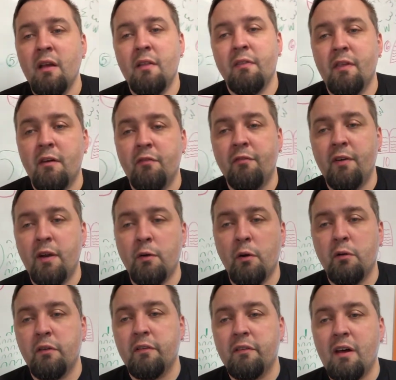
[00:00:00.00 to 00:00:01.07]
that Pharaoh
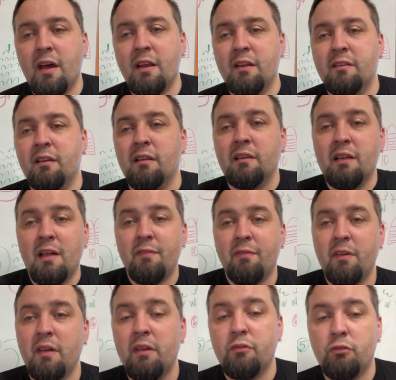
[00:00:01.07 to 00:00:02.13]
decided to let
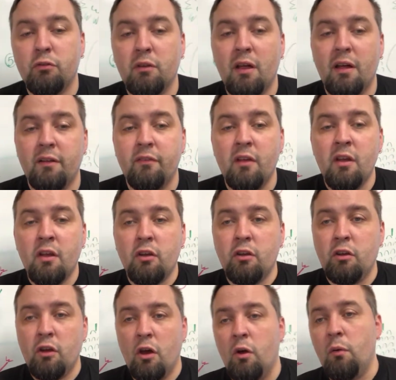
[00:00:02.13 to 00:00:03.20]
the Israelites
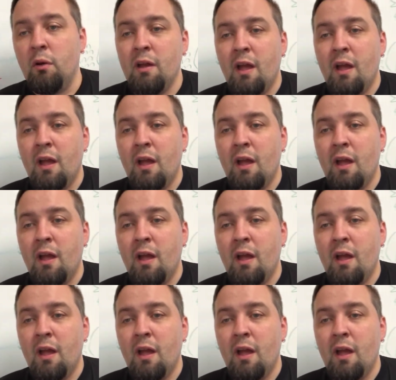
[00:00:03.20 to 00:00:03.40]
go.